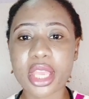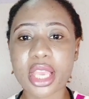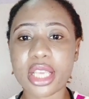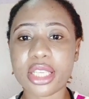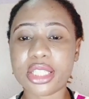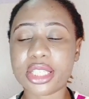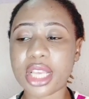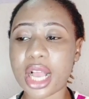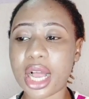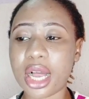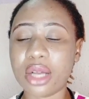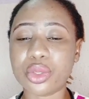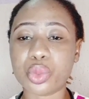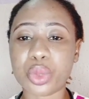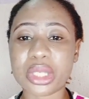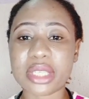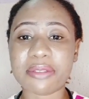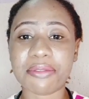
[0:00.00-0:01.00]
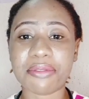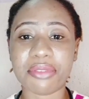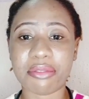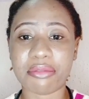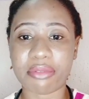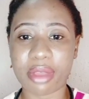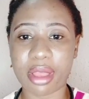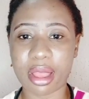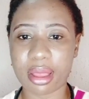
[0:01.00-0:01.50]
a child with
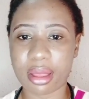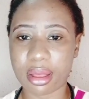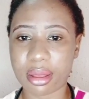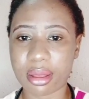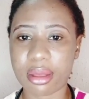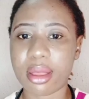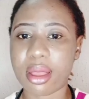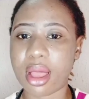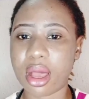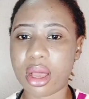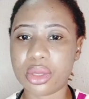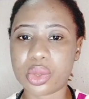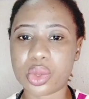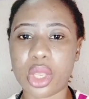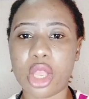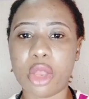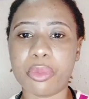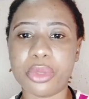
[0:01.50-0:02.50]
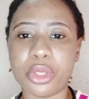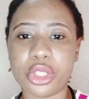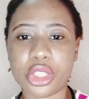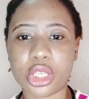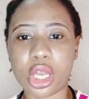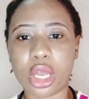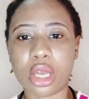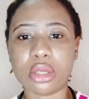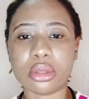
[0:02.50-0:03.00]
fever, how to help a
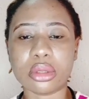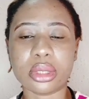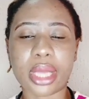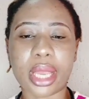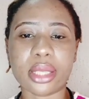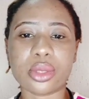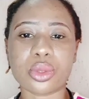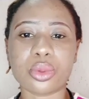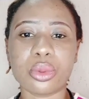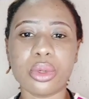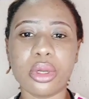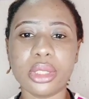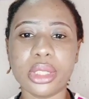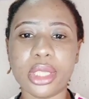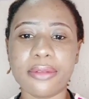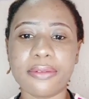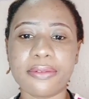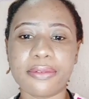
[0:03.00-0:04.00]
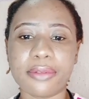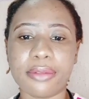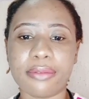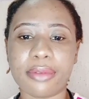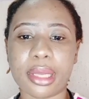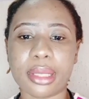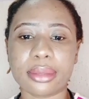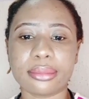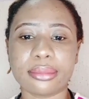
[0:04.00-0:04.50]
child that is running
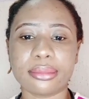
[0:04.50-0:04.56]
fever.